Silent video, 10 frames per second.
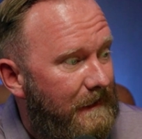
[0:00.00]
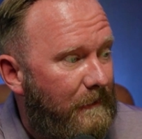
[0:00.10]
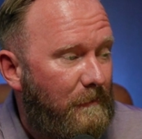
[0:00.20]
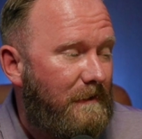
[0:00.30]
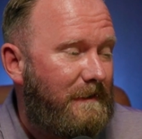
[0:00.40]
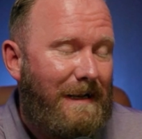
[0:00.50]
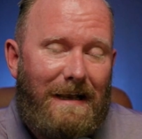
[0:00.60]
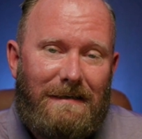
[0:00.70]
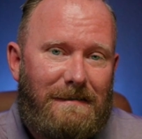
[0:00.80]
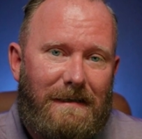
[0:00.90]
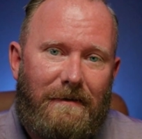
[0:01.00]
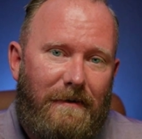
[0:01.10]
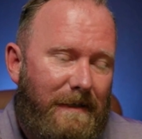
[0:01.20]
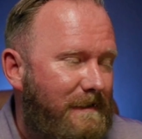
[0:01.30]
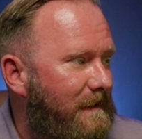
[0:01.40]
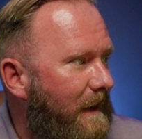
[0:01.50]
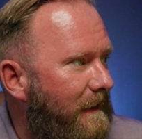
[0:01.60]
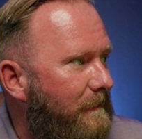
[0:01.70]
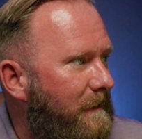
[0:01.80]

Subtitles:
it will look nice down on that side.